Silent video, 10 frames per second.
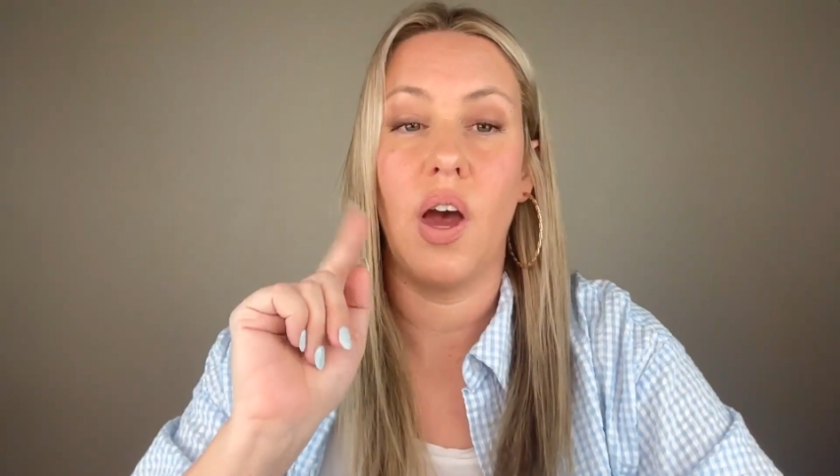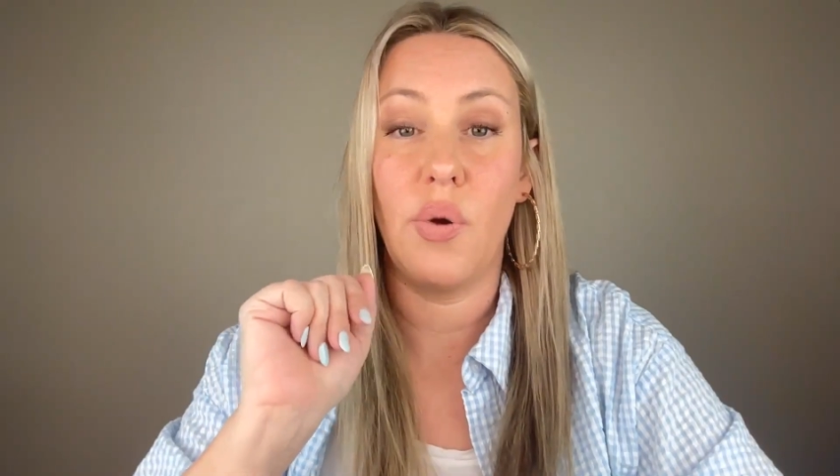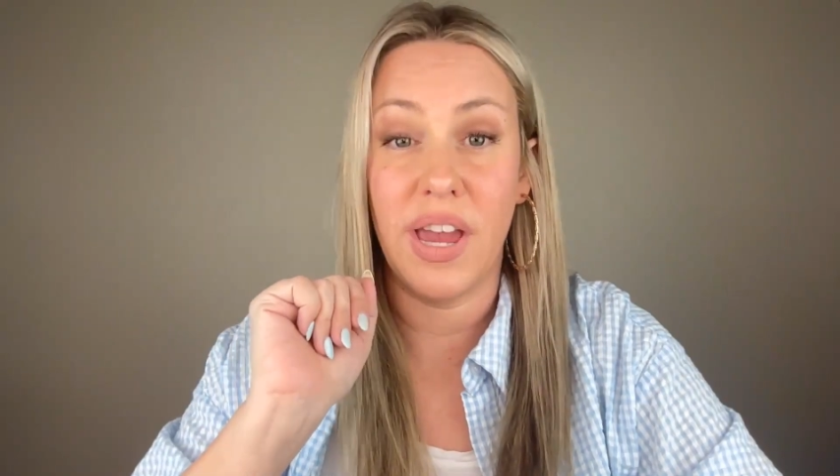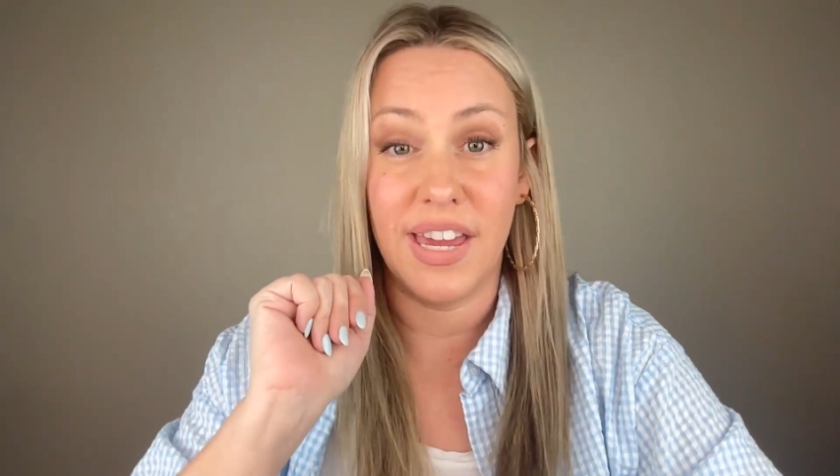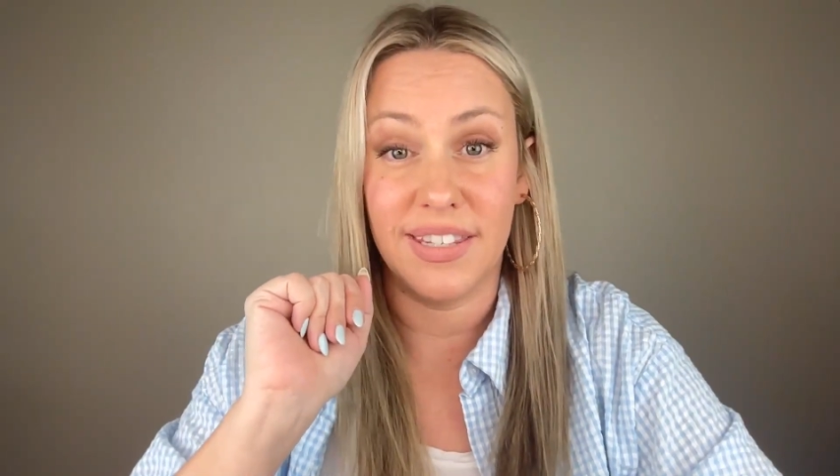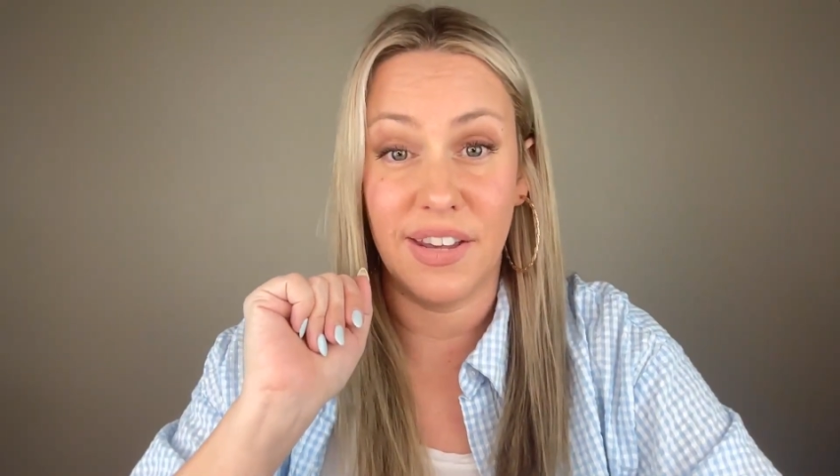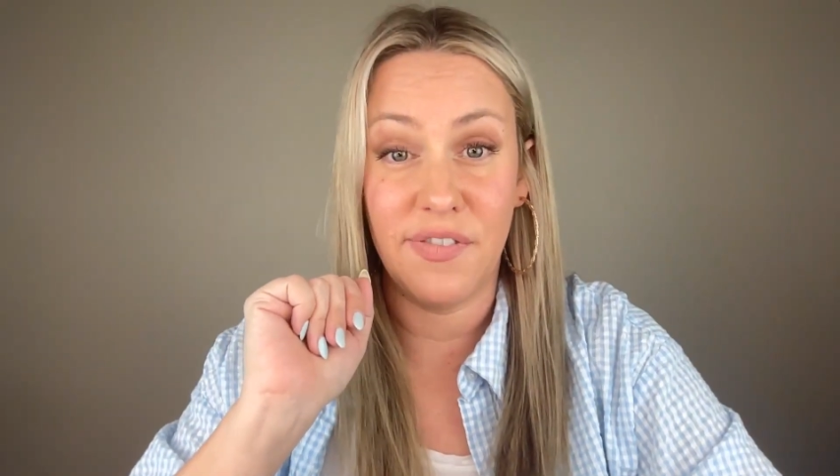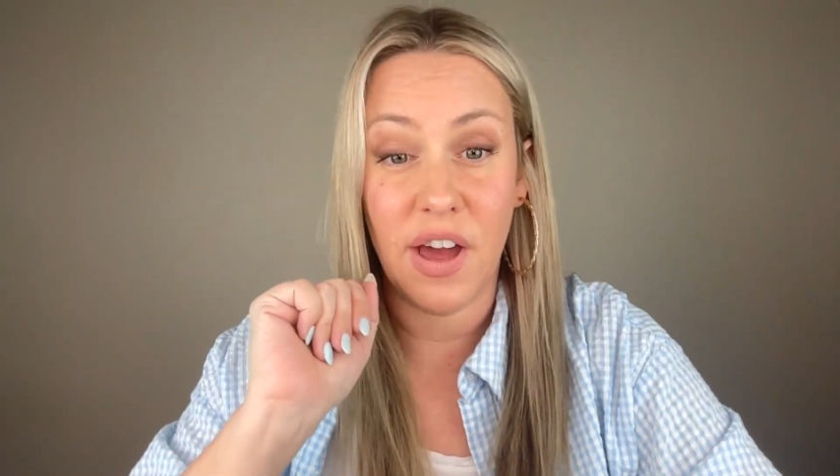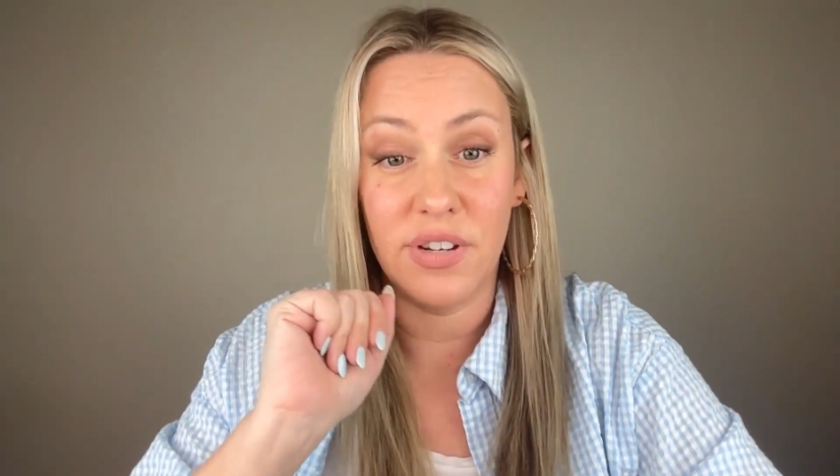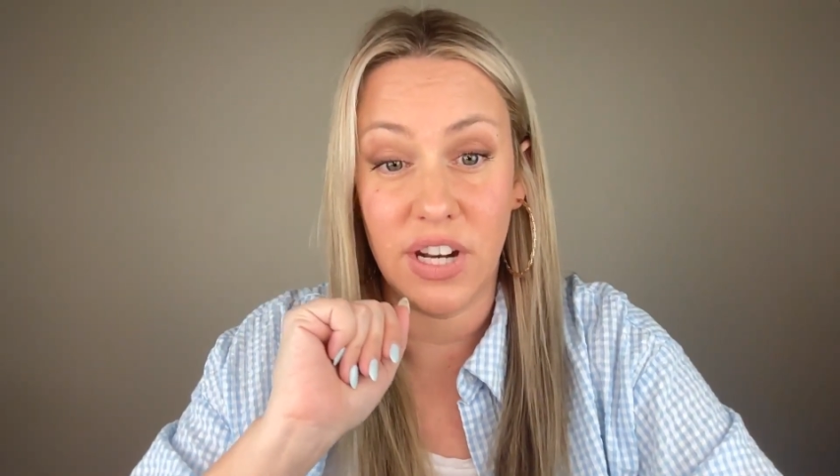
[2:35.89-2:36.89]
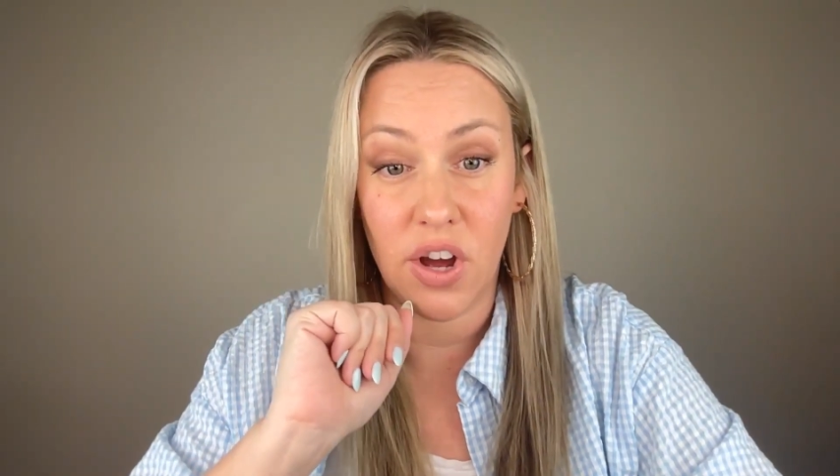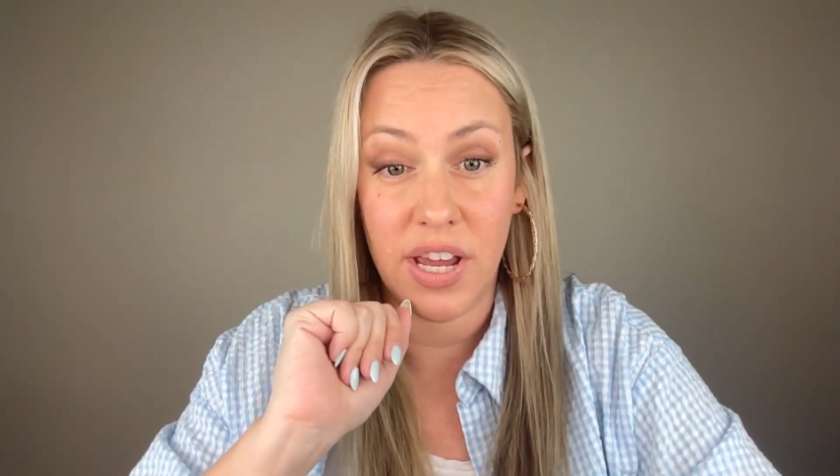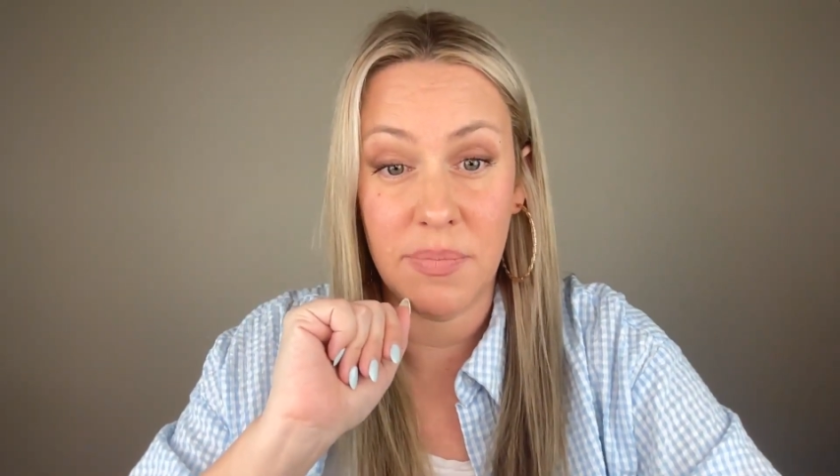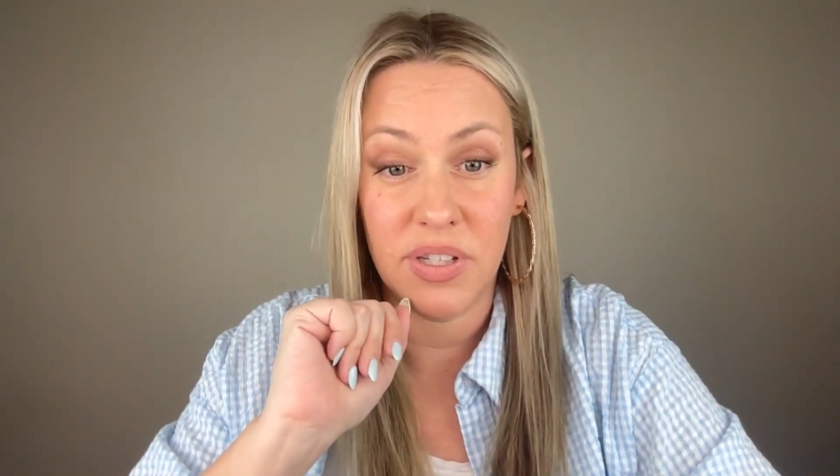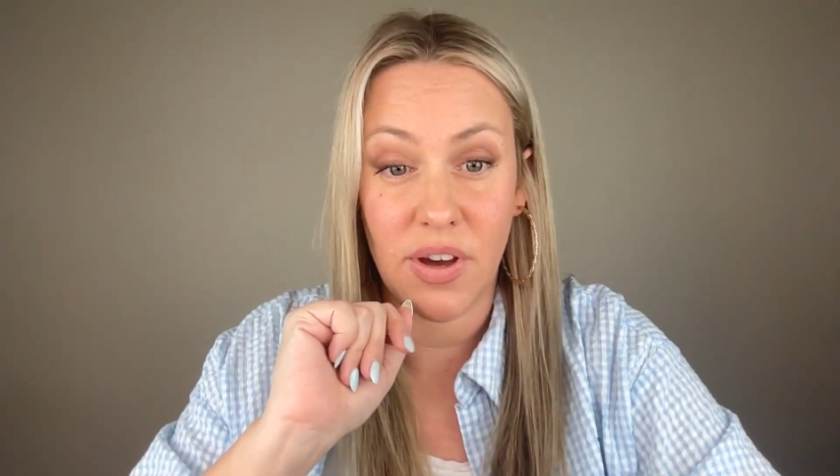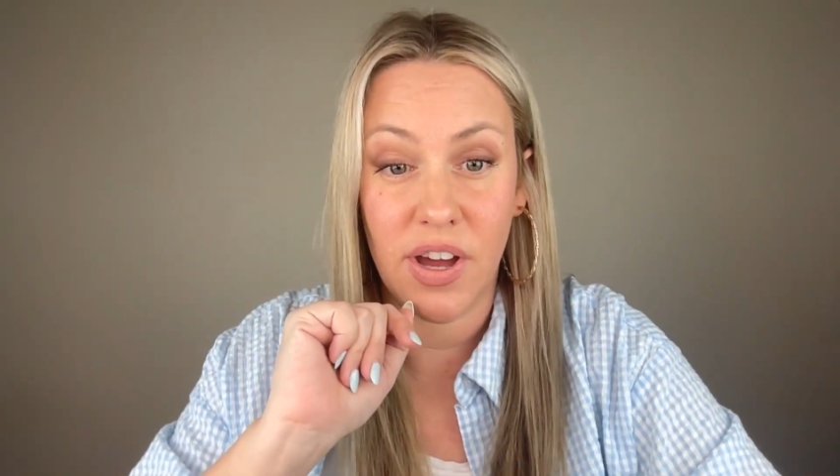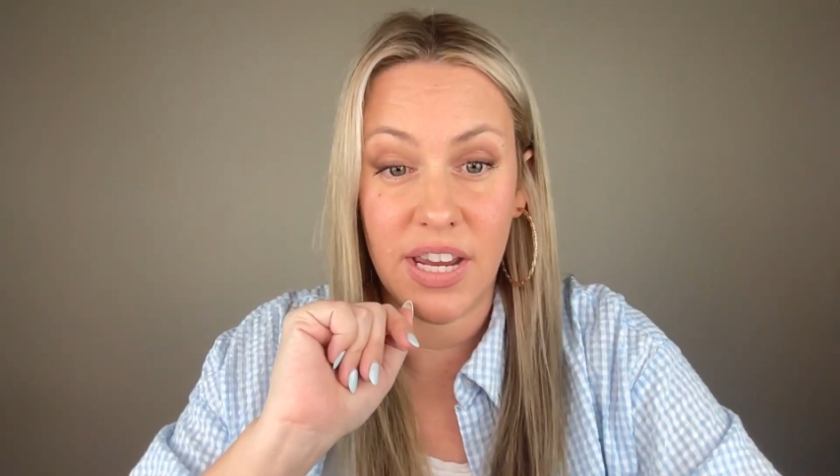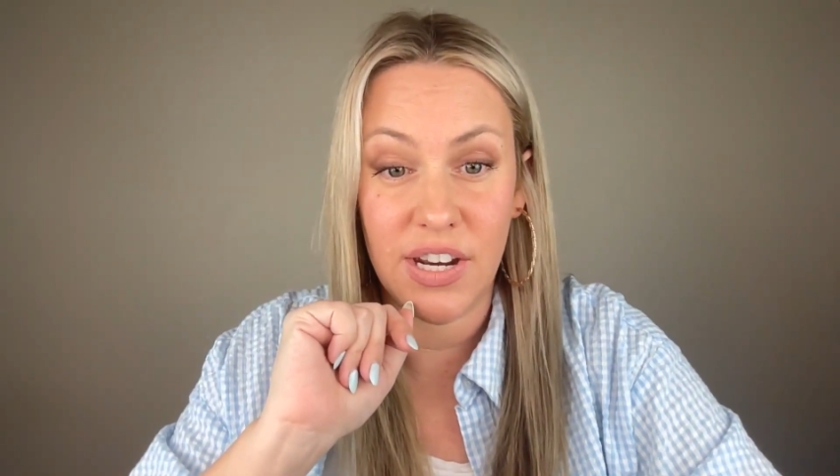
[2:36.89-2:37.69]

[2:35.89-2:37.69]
Okay, yes, I found it on Amazon.